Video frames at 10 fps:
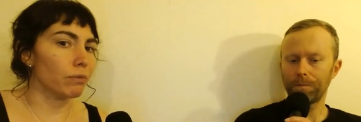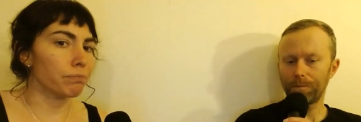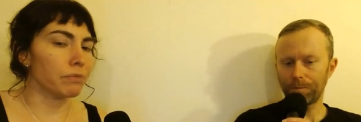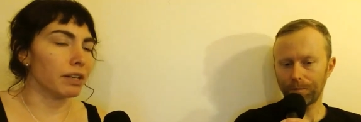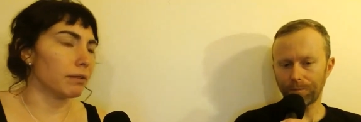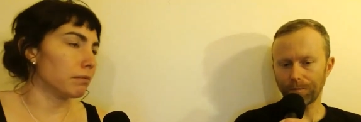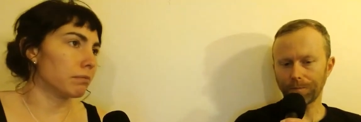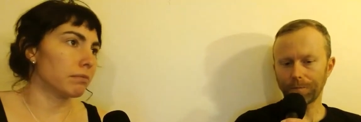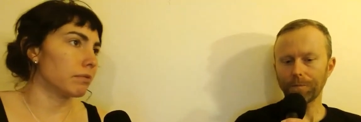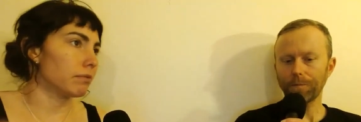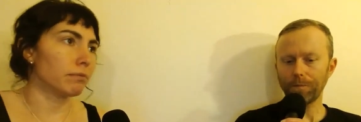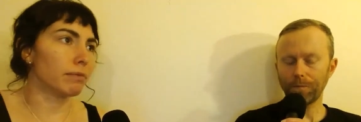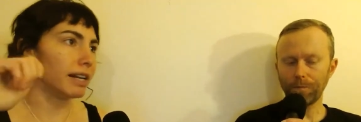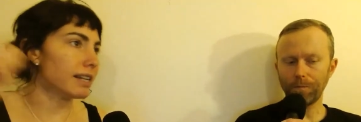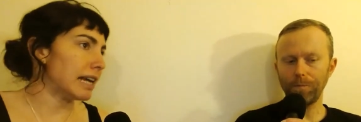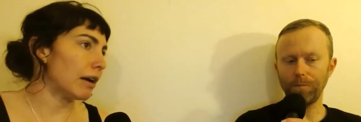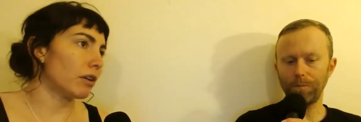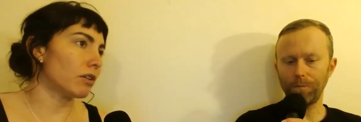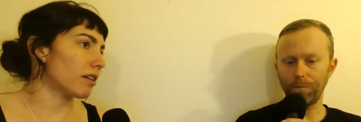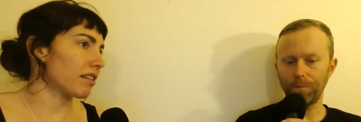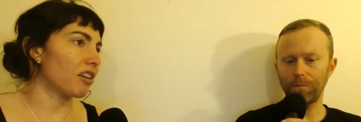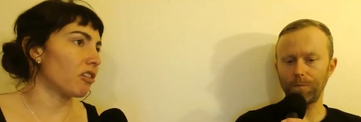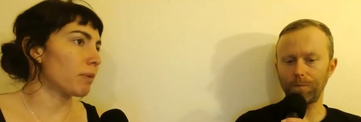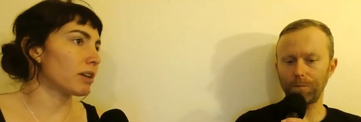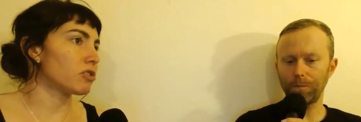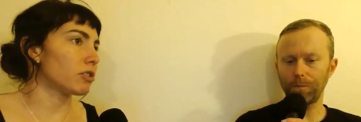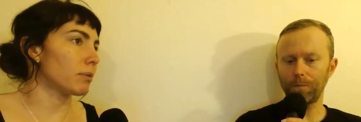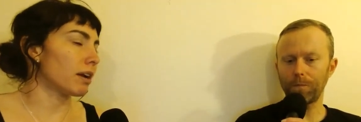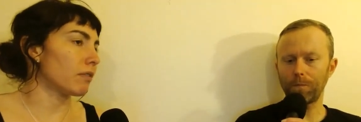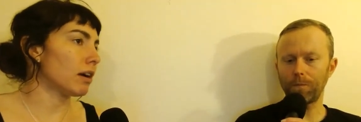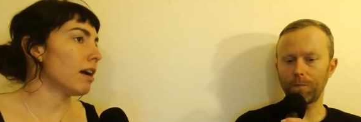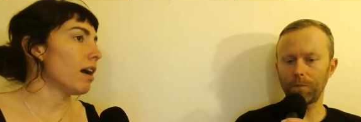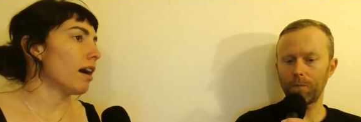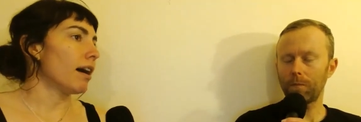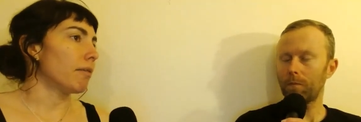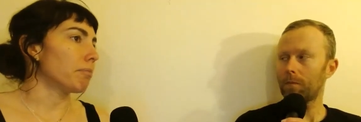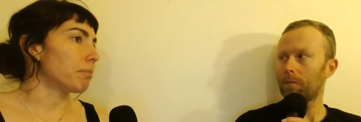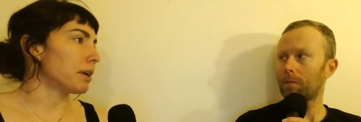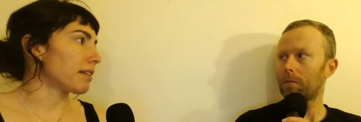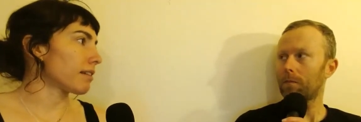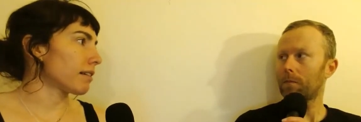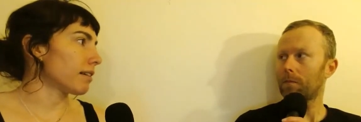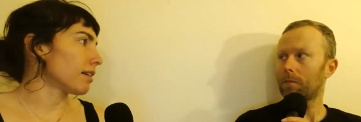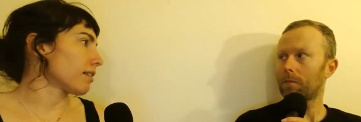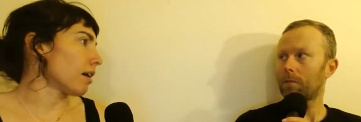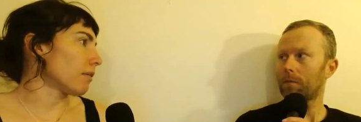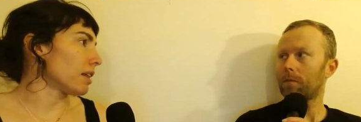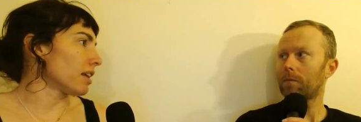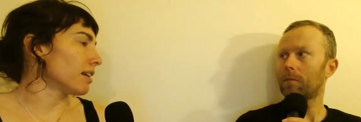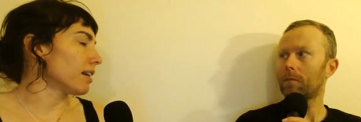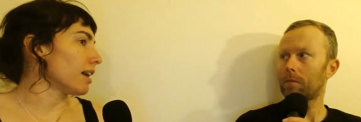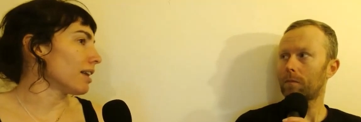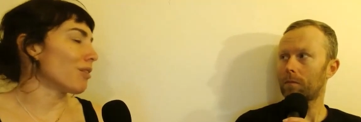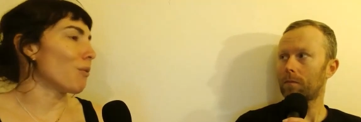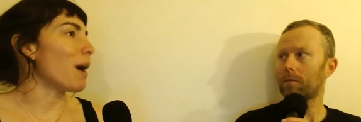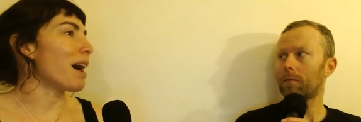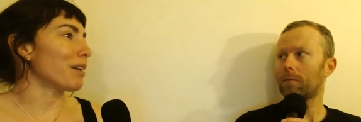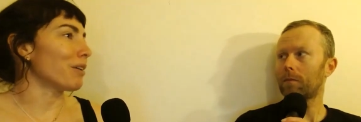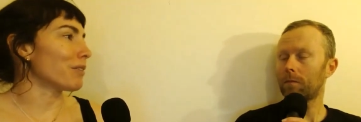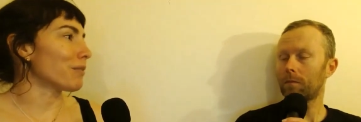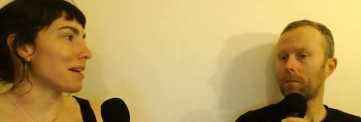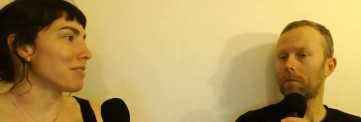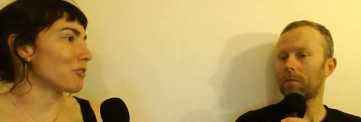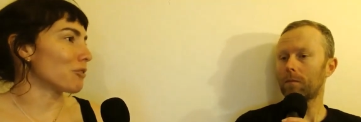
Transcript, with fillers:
Speaker 1: your you know write it down in your Excel spreadsheet or whatever. Uh, but it's it's not really in the wild, right?